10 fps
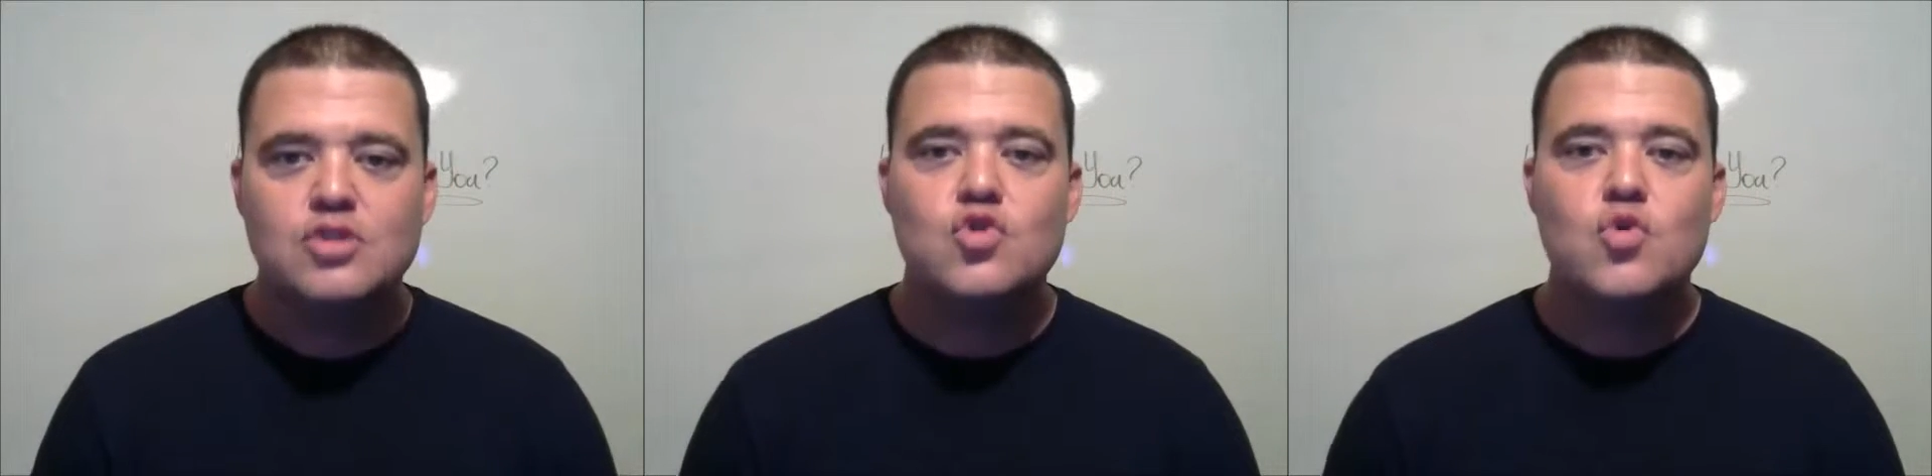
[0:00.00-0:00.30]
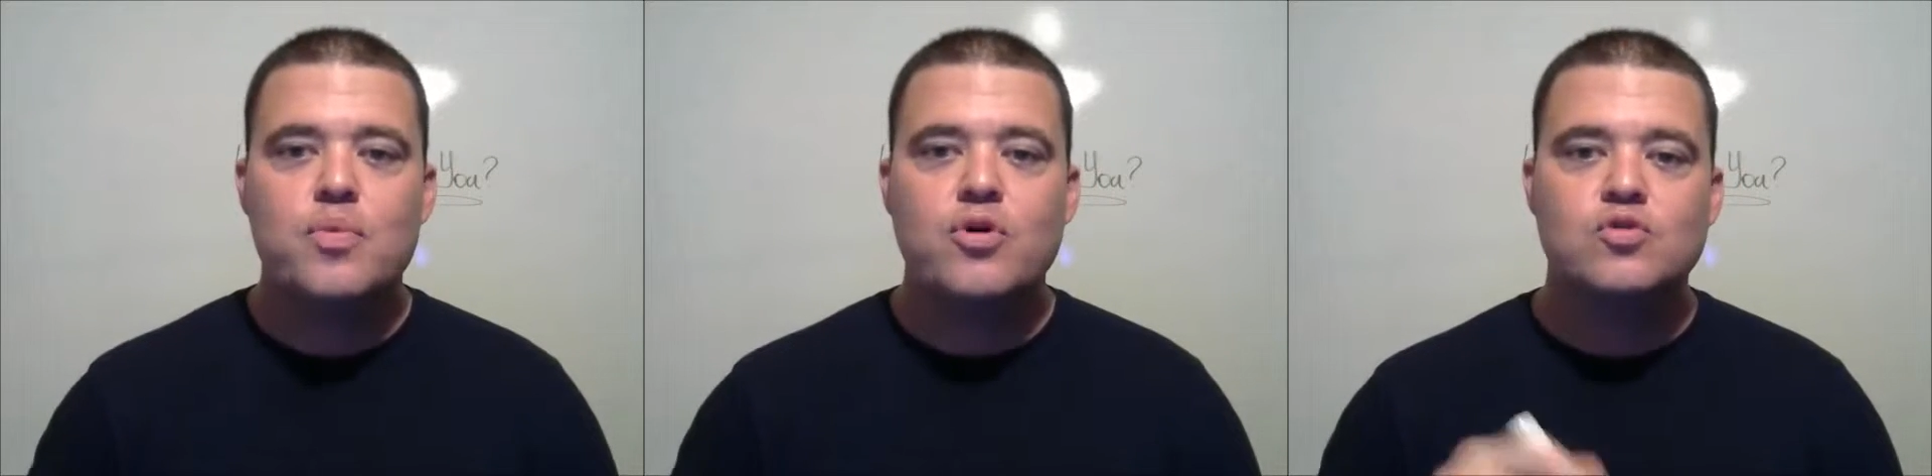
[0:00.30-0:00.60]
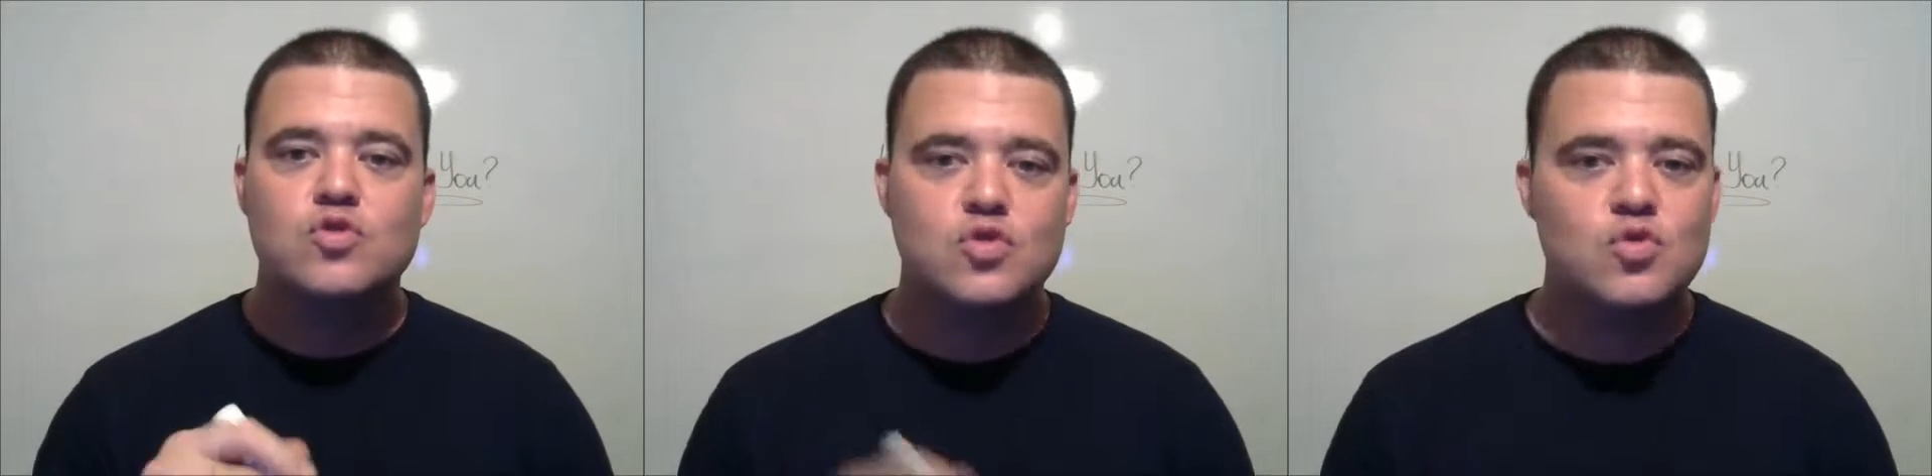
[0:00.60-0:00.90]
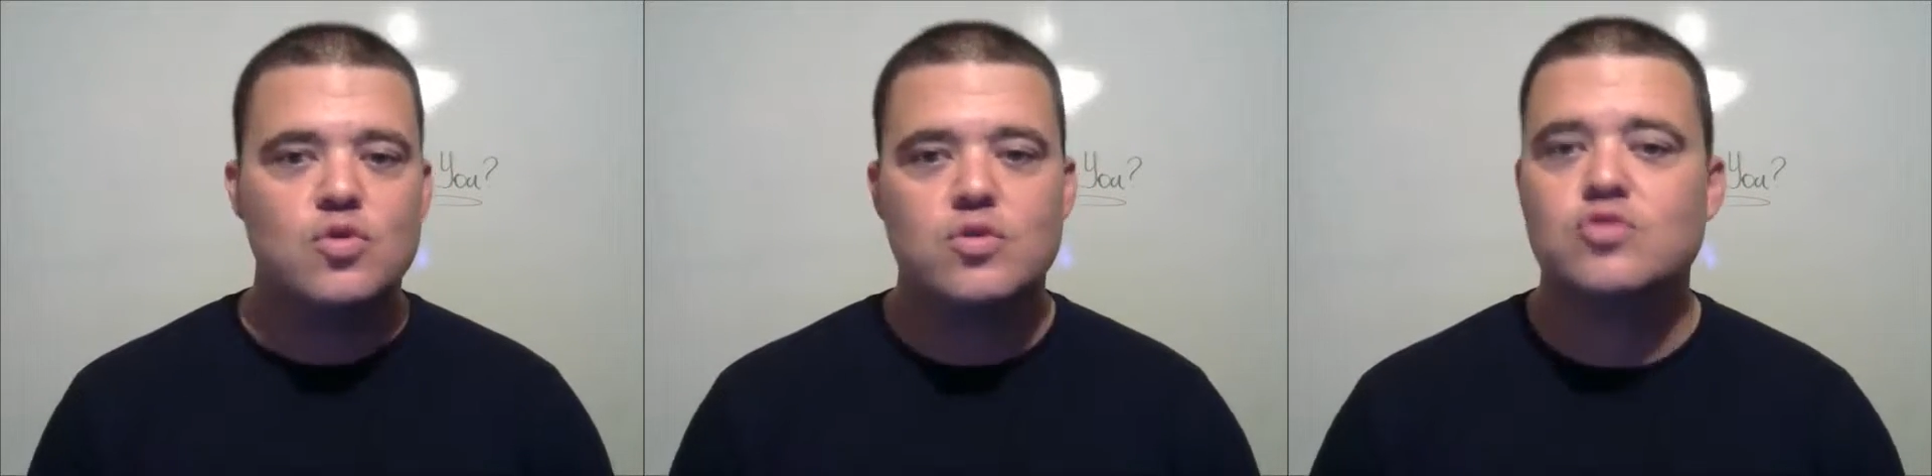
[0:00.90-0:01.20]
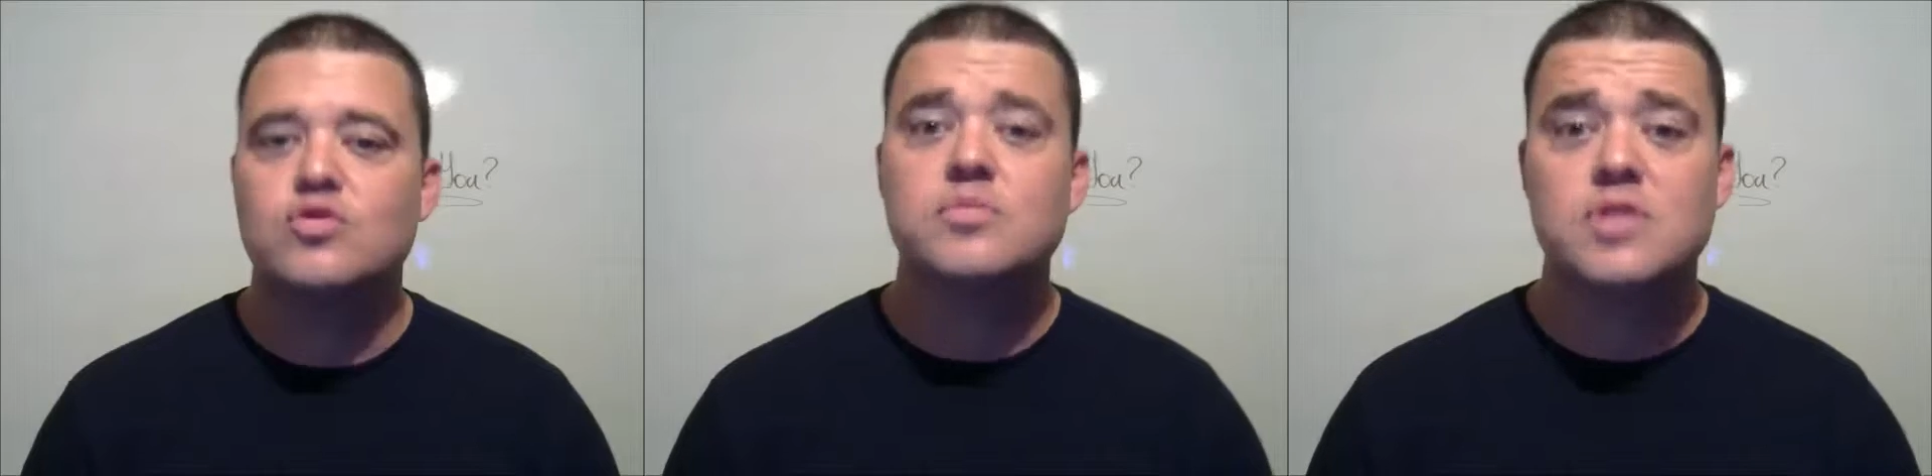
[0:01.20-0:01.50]
to pursue those
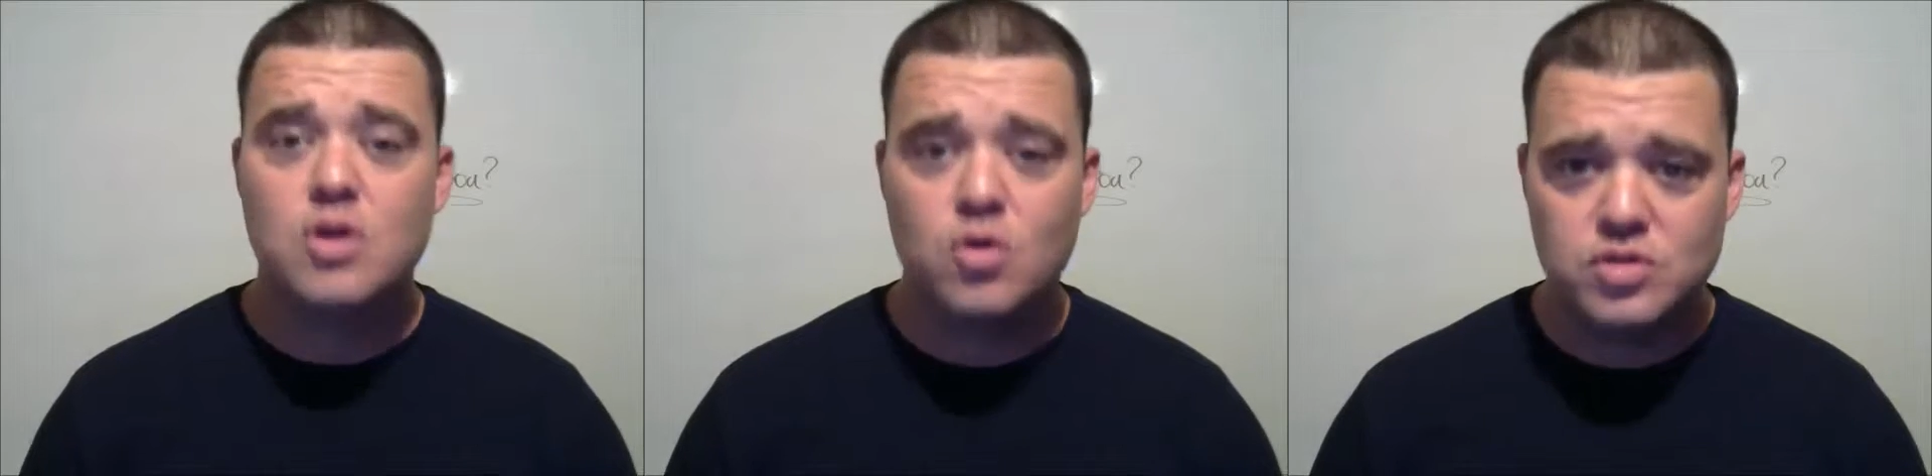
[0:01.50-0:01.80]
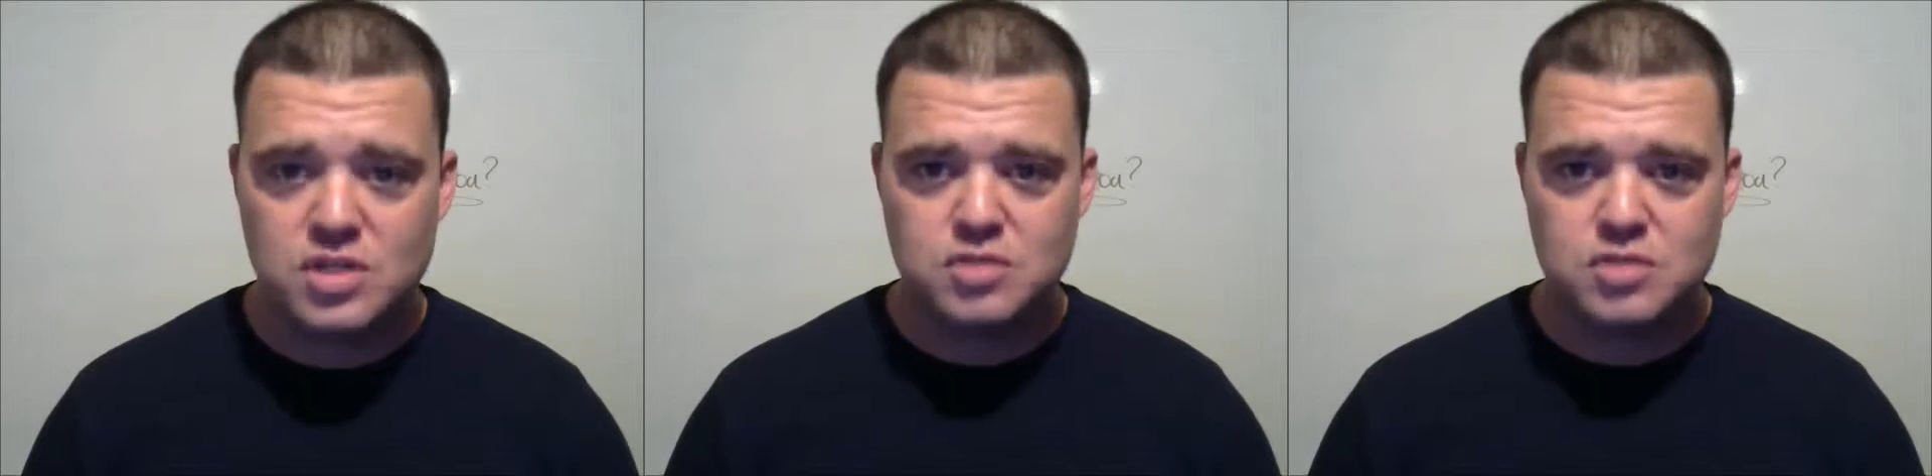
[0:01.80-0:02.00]
dreams and goals